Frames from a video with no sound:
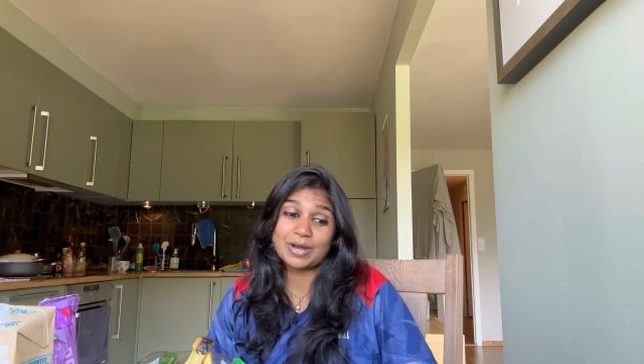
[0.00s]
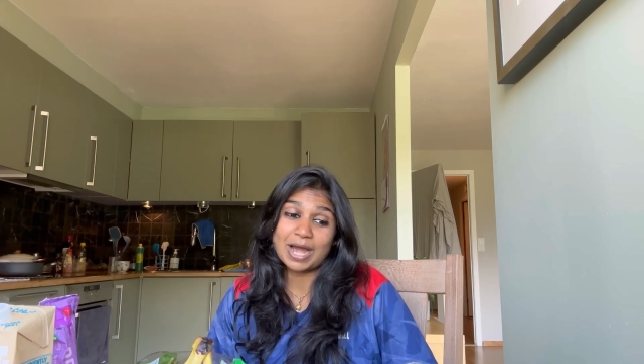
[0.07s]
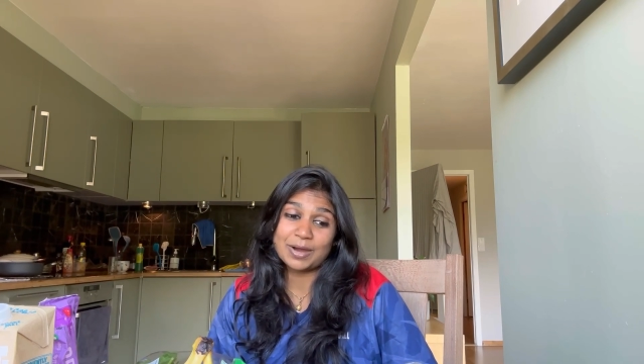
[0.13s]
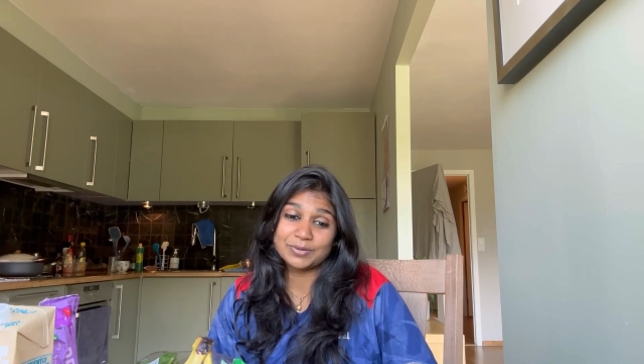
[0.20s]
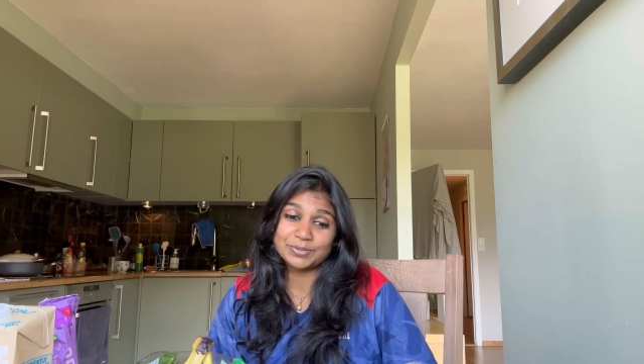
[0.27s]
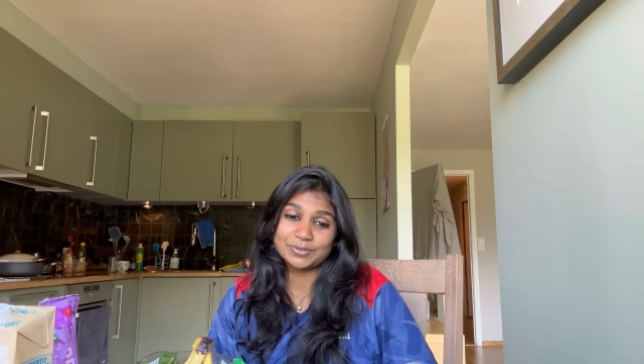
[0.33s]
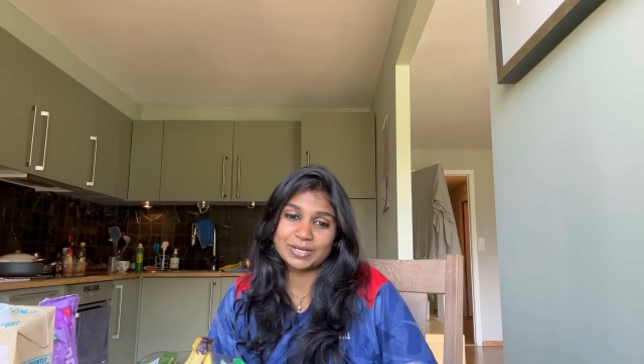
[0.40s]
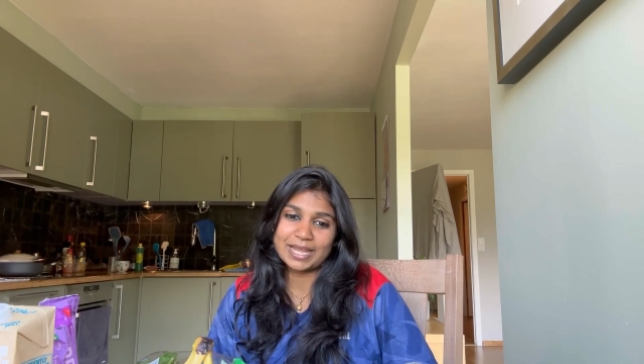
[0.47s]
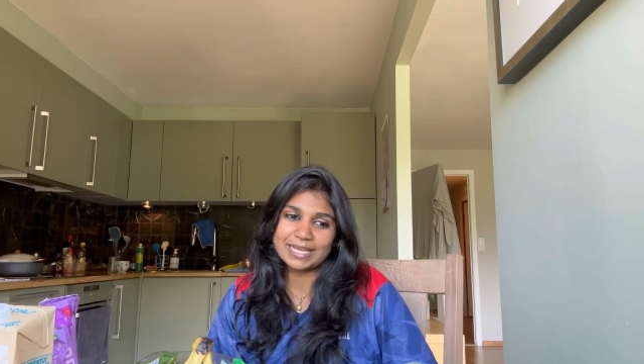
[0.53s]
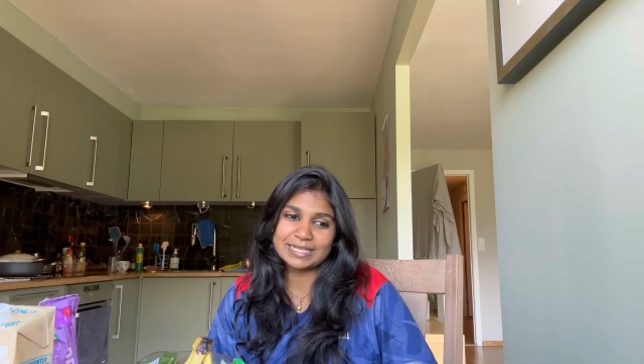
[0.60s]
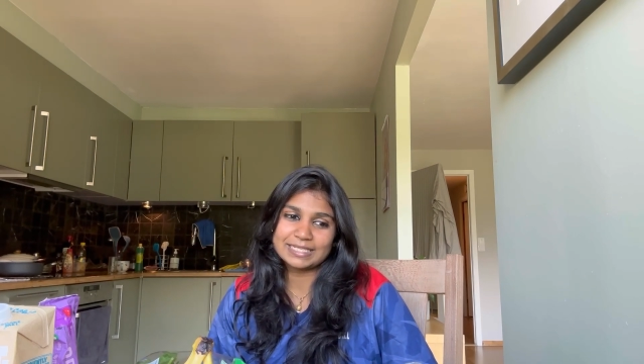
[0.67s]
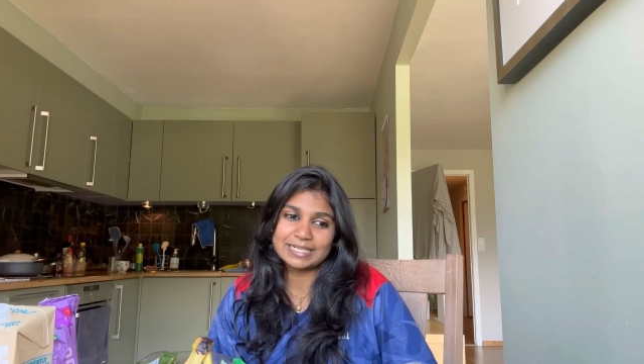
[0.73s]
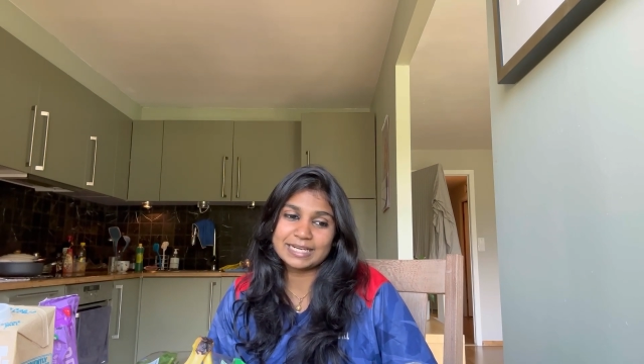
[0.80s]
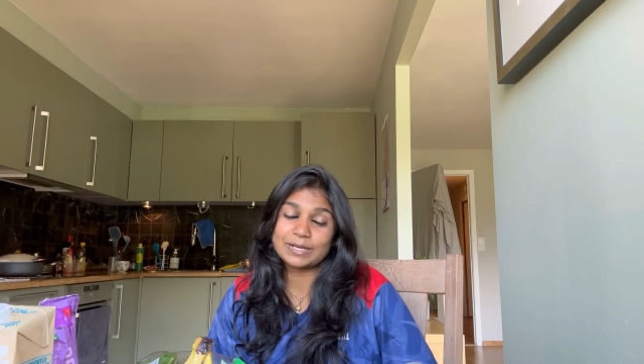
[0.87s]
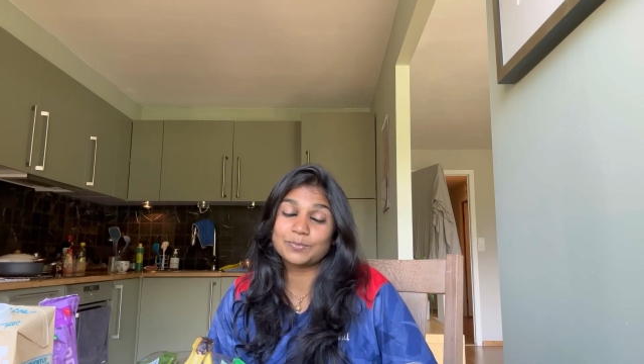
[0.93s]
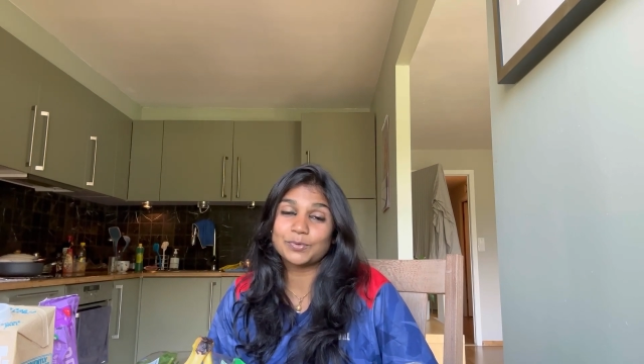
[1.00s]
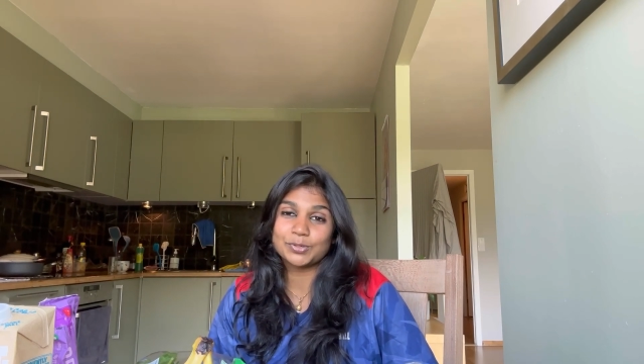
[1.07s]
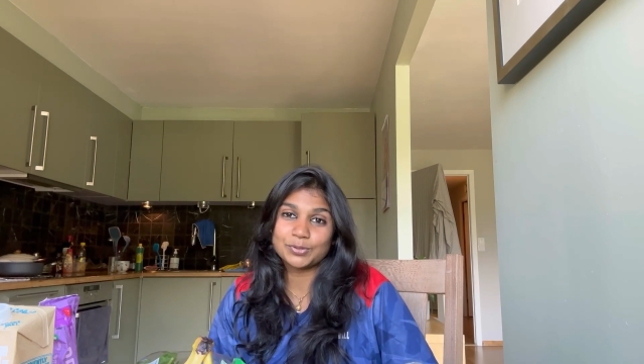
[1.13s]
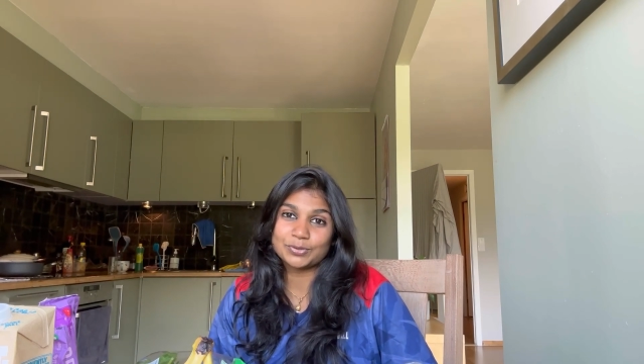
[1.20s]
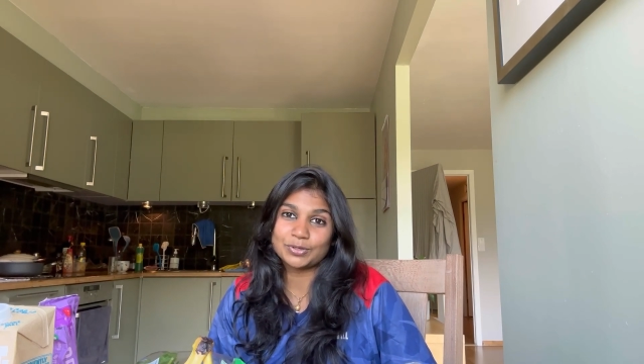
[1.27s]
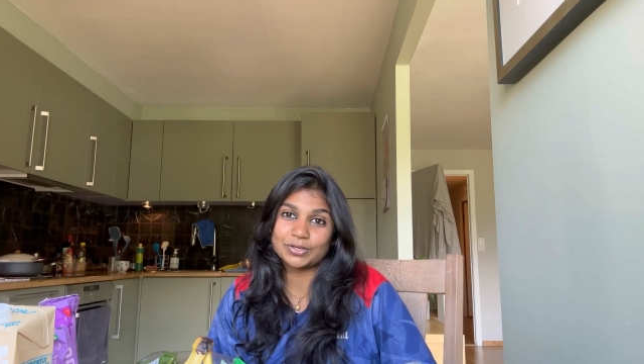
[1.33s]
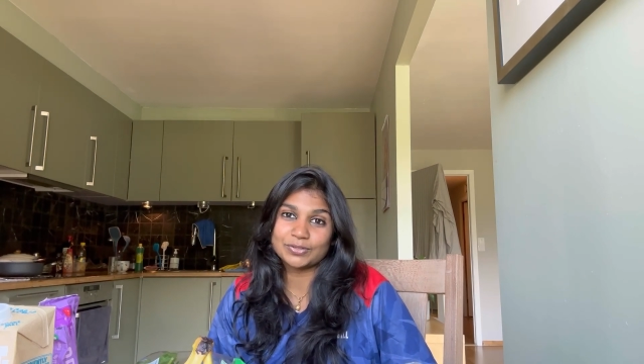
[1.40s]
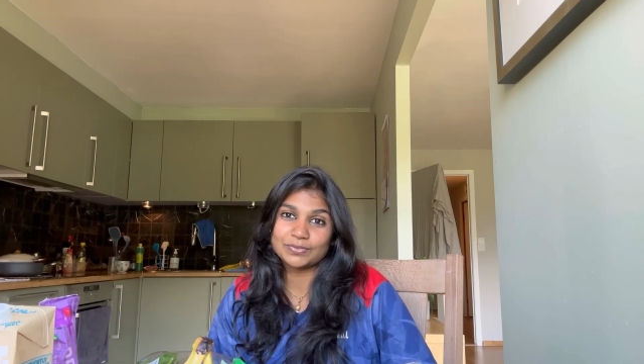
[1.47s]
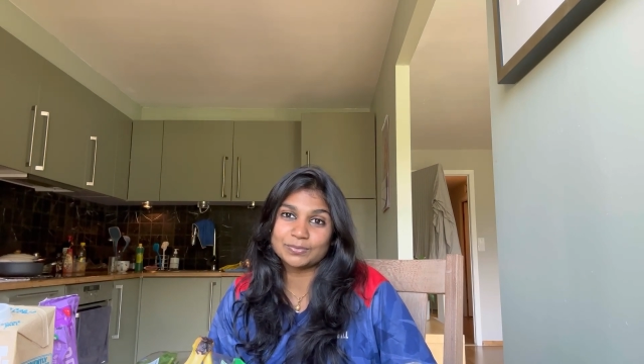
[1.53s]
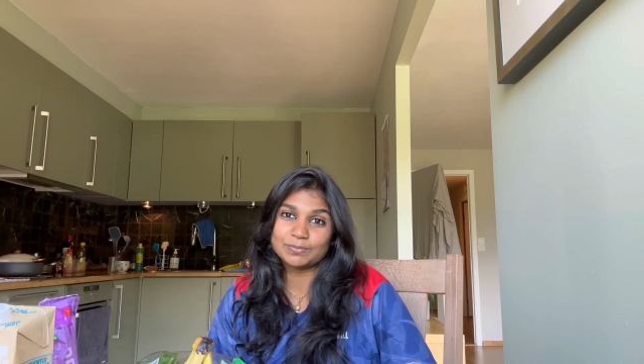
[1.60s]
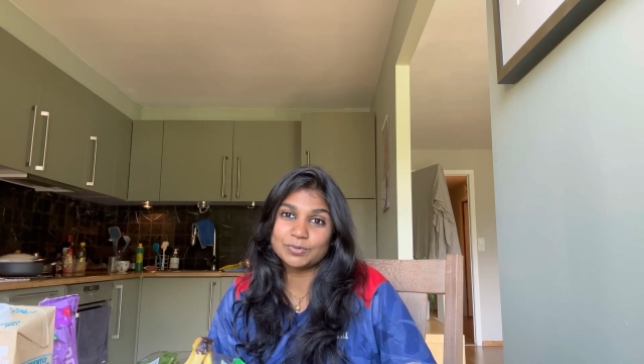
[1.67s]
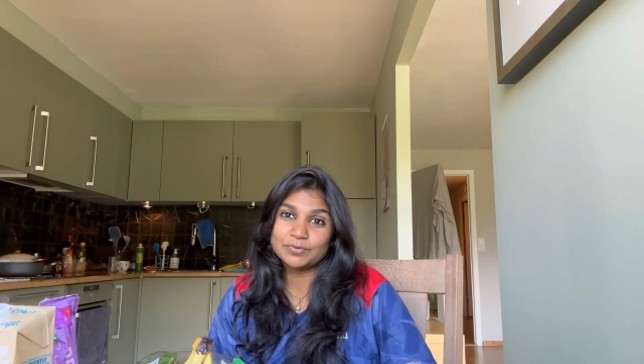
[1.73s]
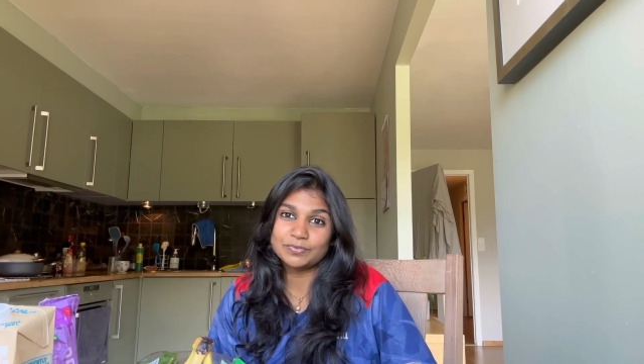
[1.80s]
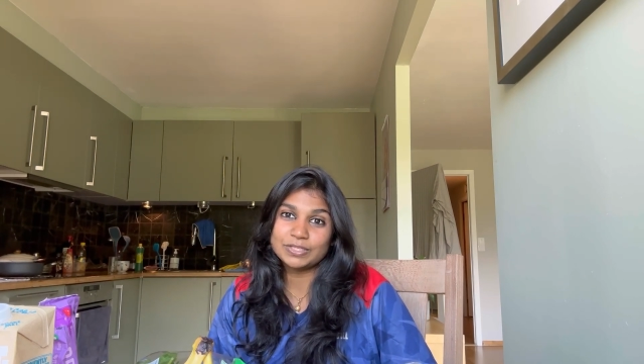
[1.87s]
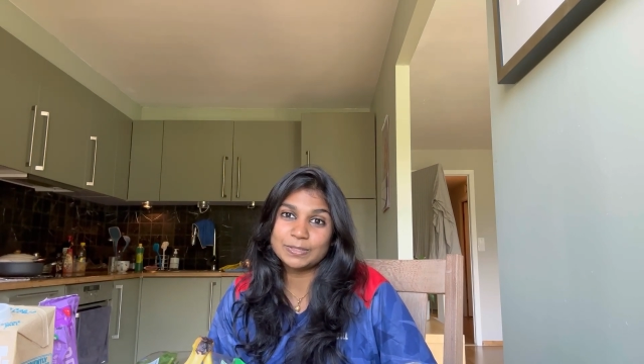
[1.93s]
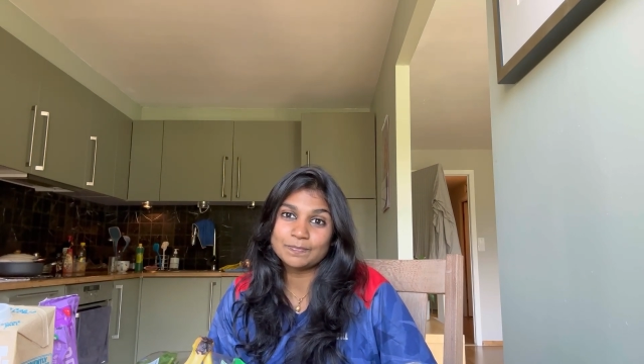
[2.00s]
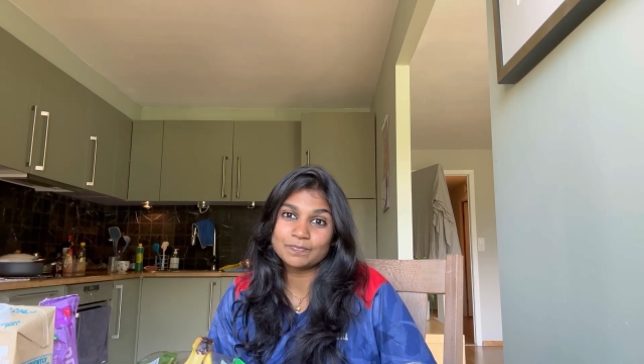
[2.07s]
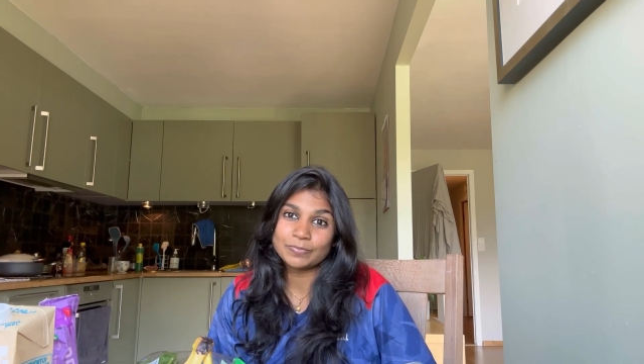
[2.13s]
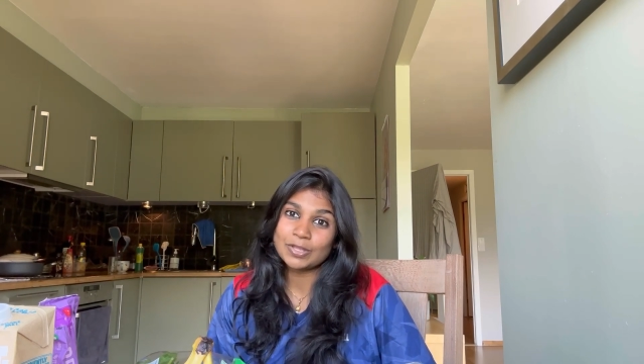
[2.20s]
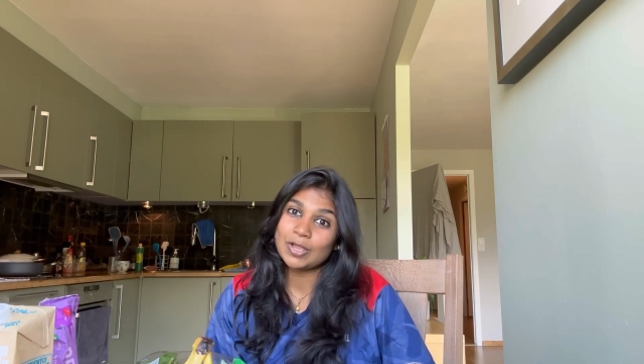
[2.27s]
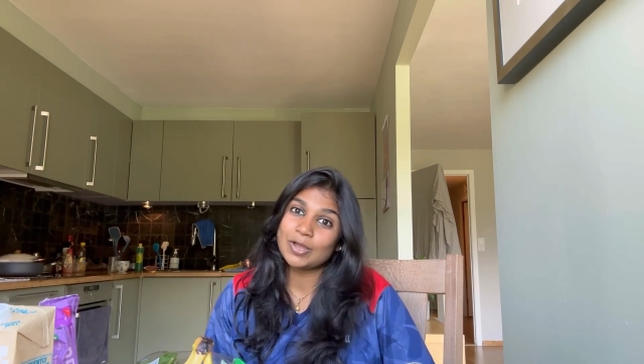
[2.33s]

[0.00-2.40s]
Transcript: how you liked it and what you thought of the movie.